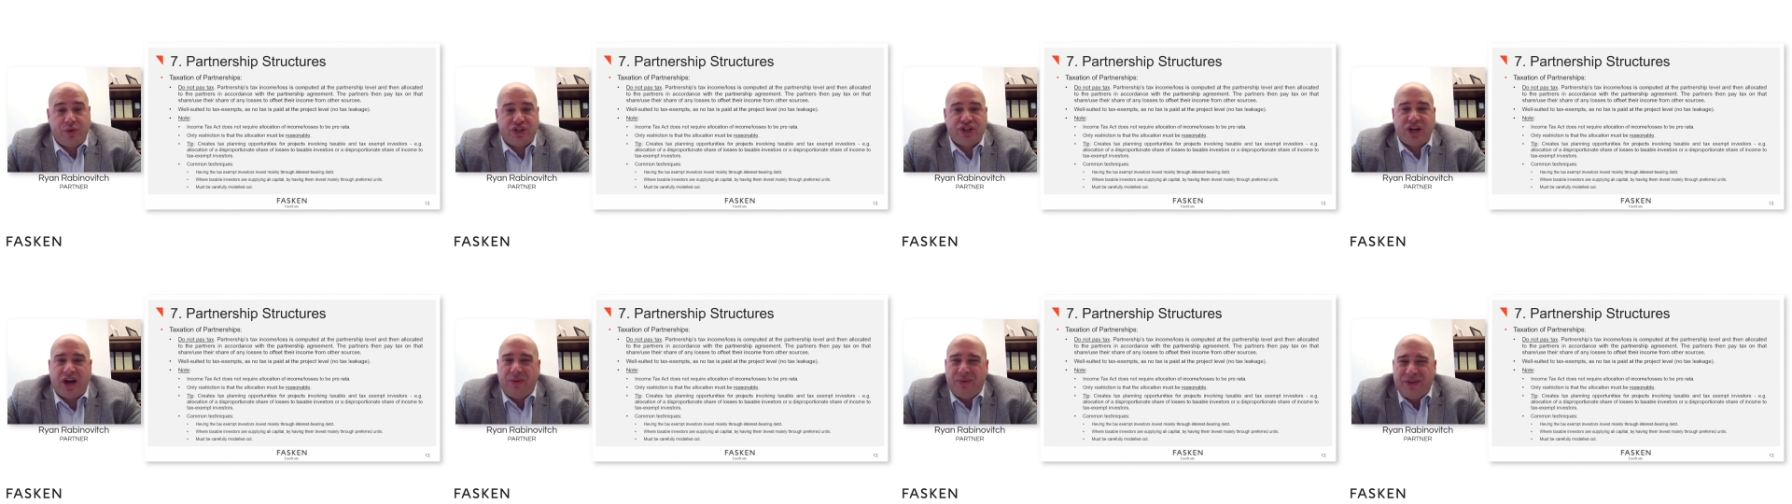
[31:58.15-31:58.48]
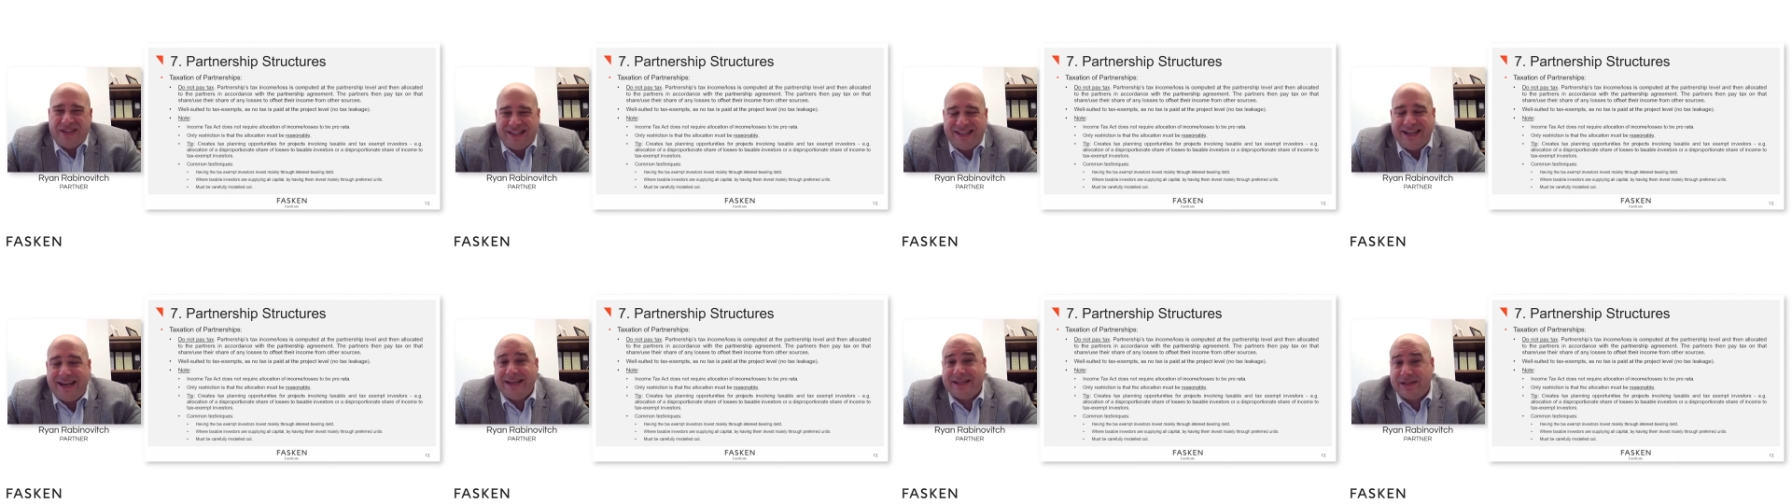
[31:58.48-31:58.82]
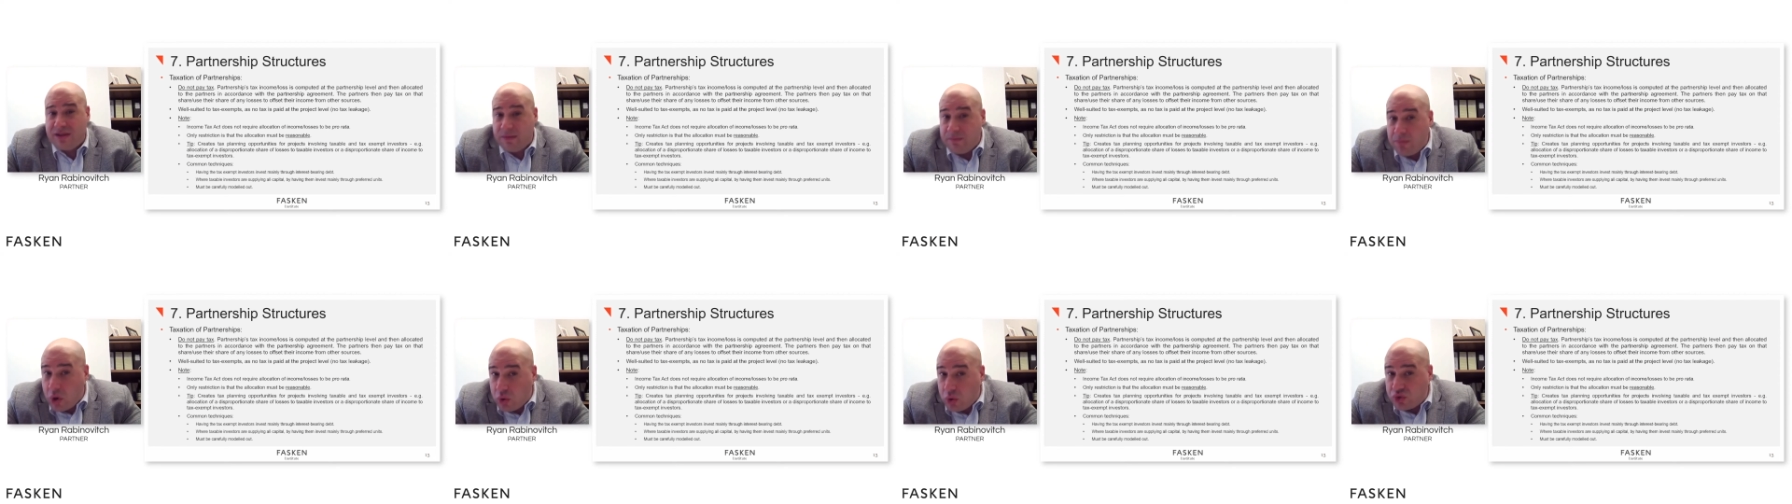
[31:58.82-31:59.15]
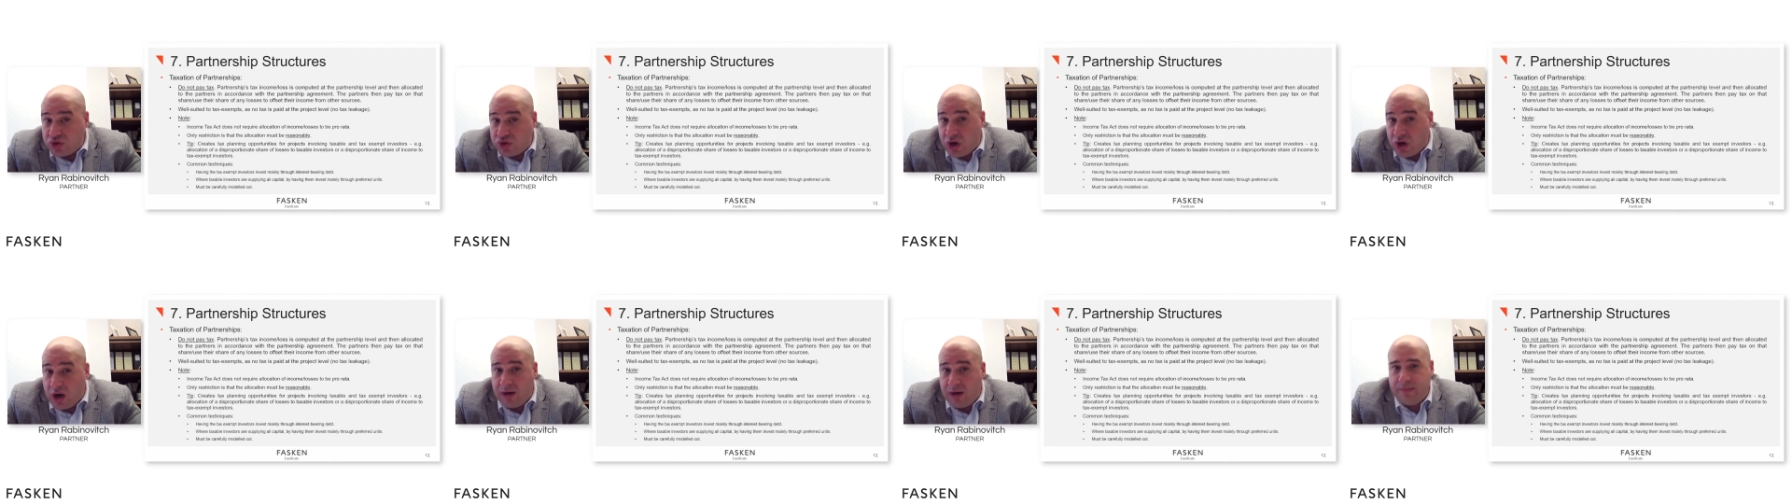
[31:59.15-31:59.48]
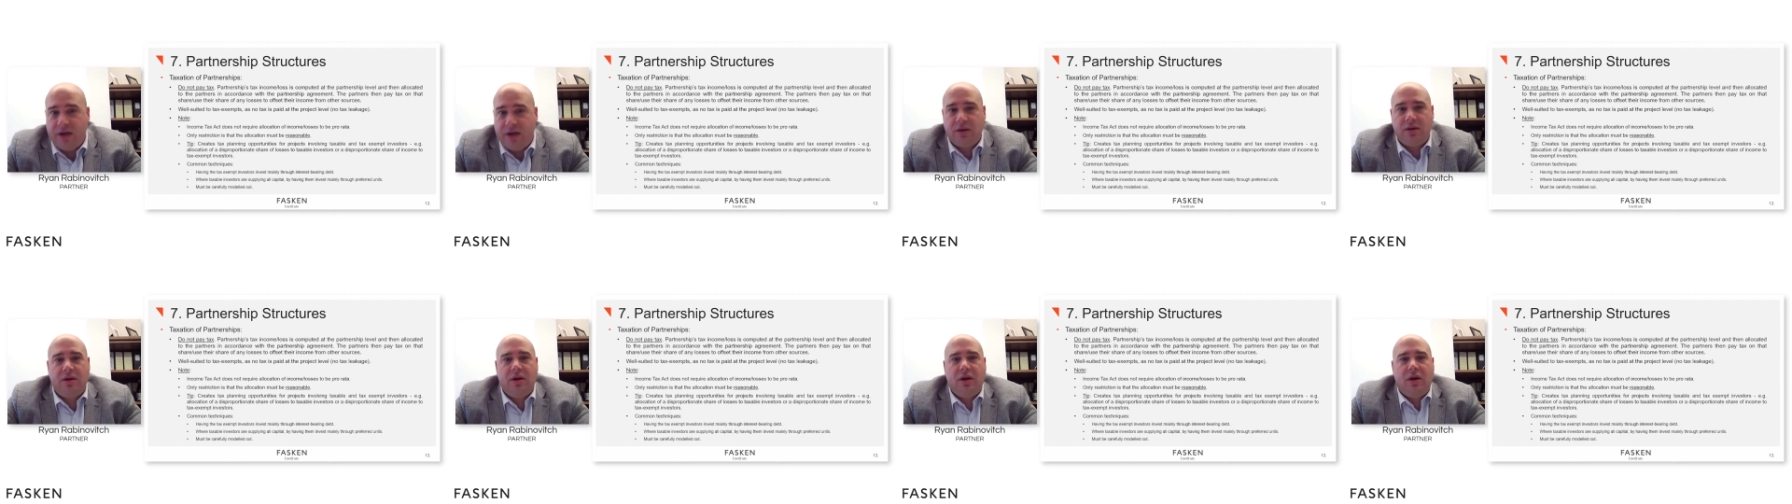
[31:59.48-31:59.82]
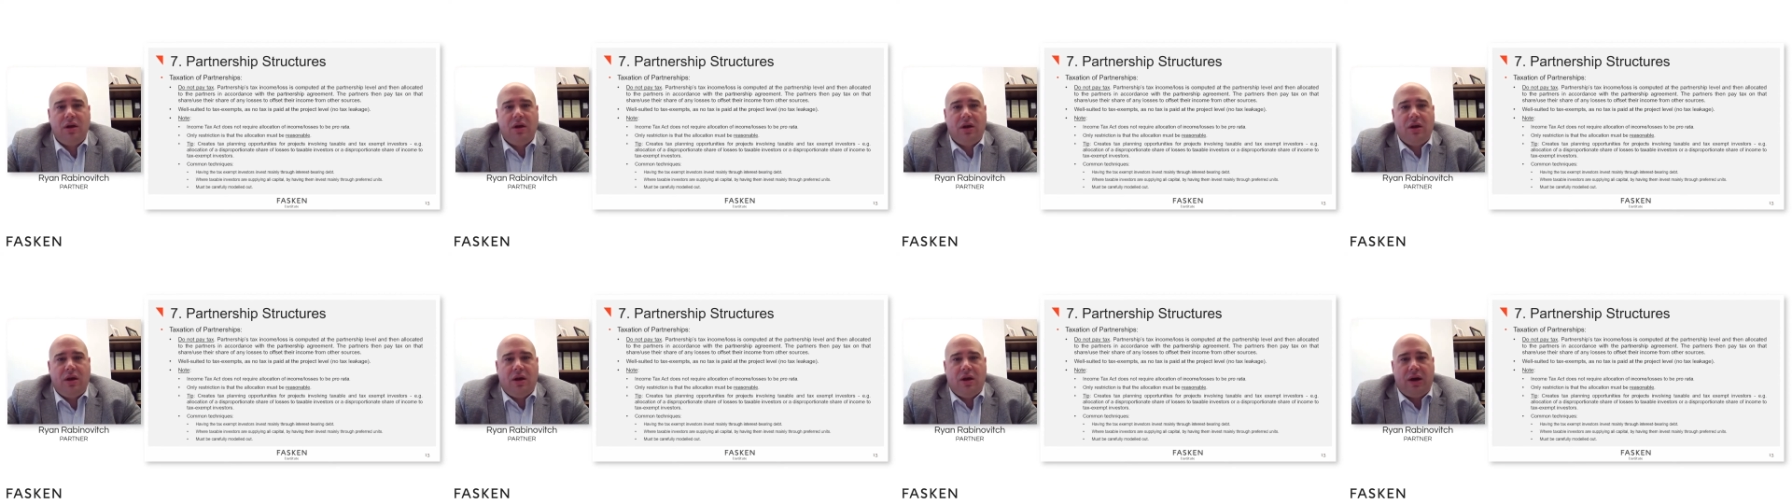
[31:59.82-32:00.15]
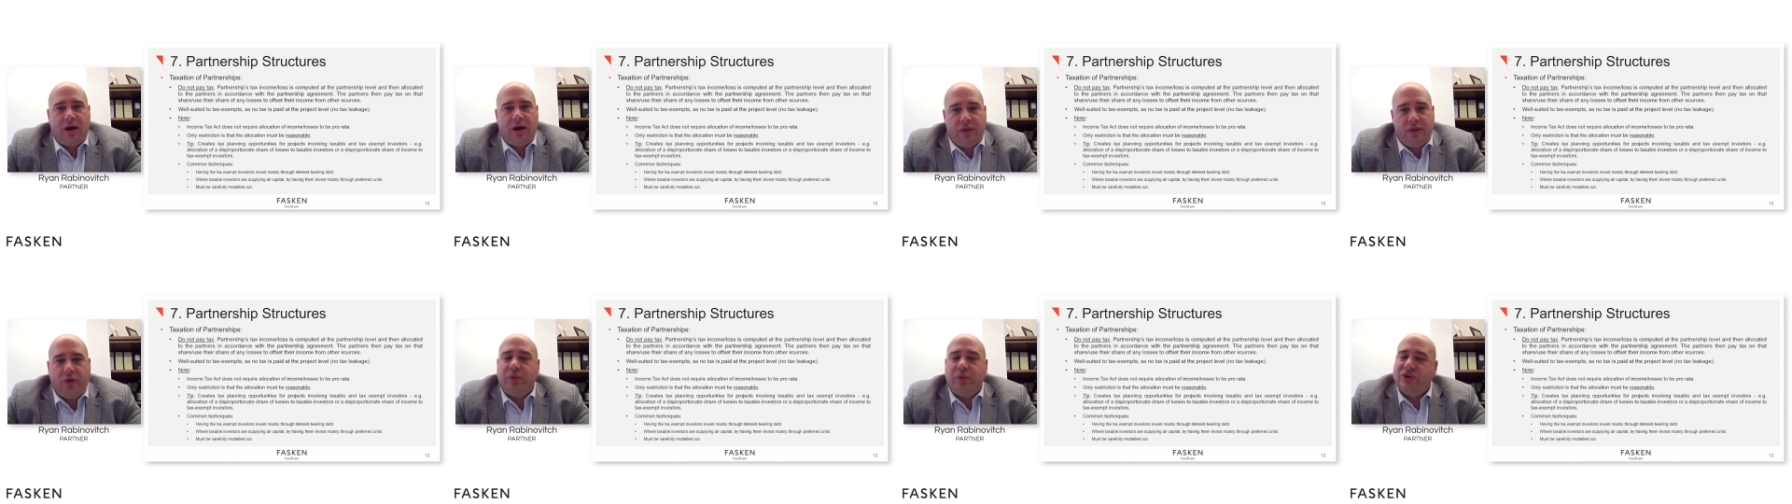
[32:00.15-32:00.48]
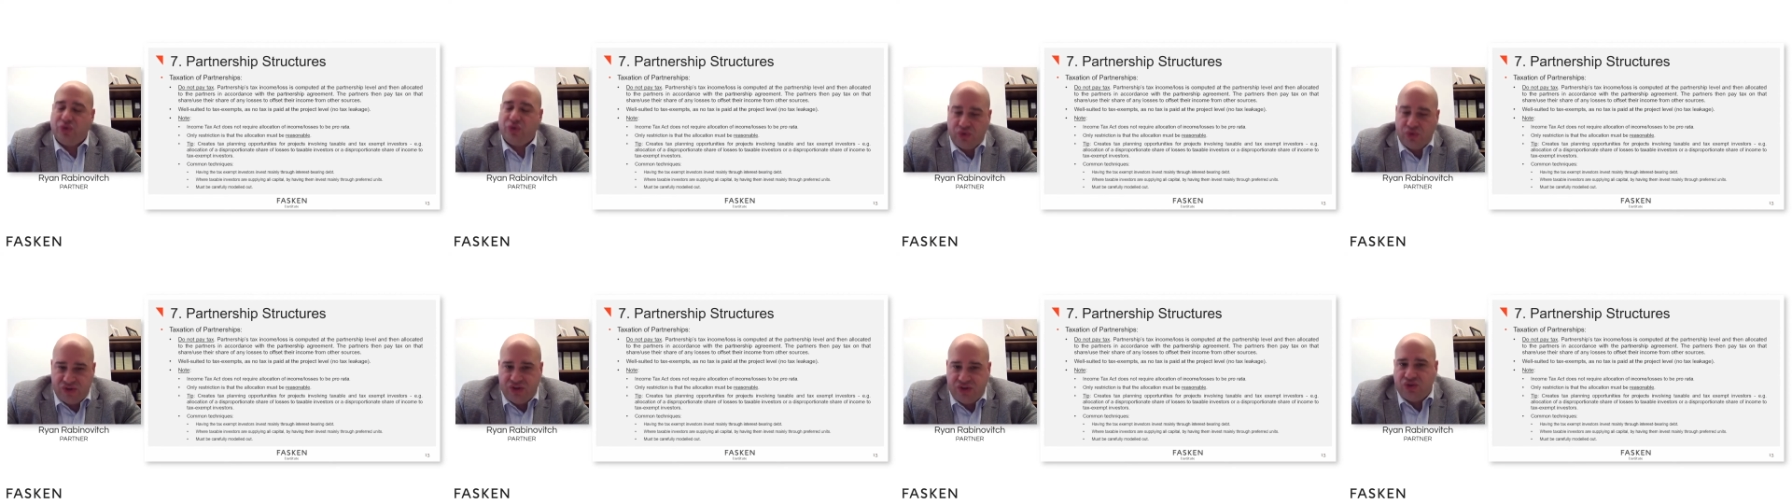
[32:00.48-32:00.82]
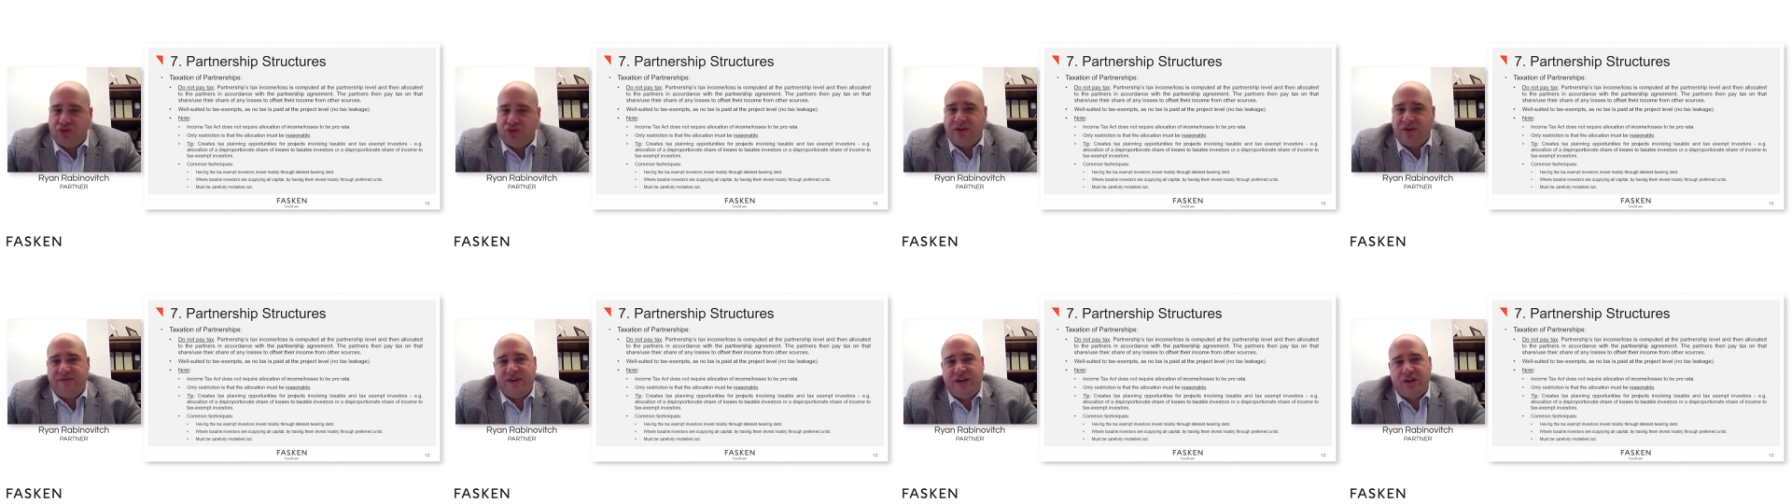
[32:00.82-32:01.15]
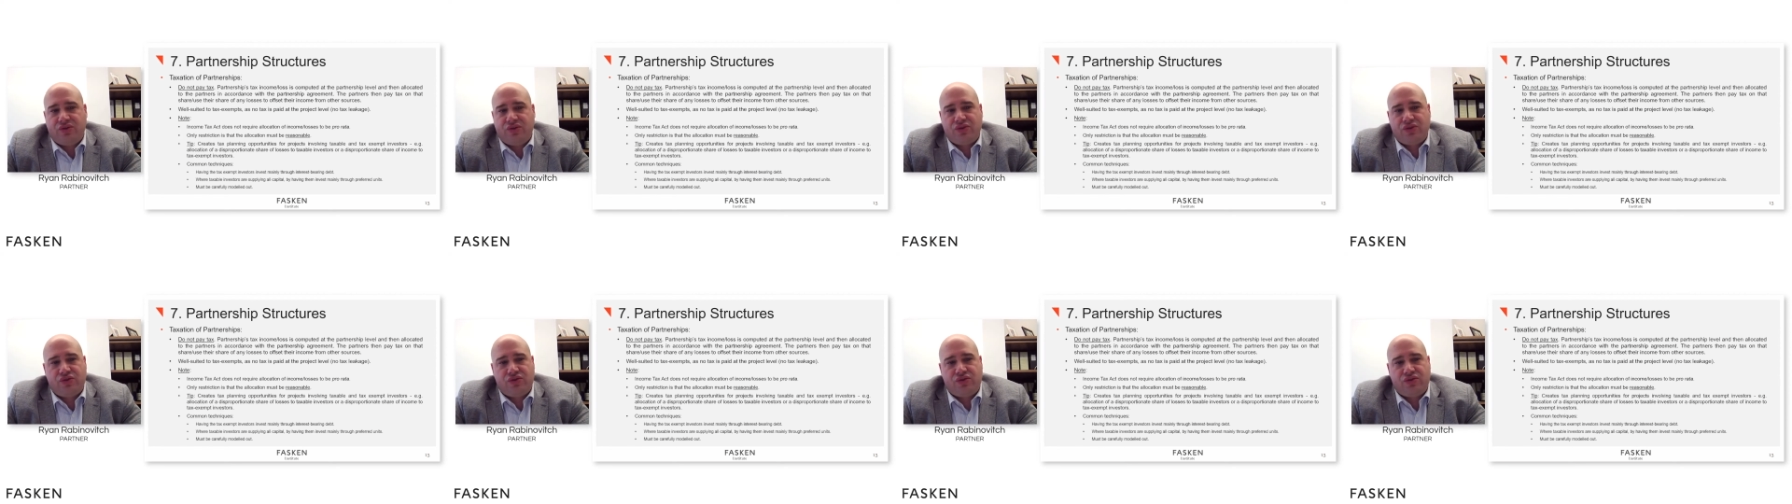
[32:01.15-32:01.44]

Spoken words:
which I would say is the most common, though we do see joint venture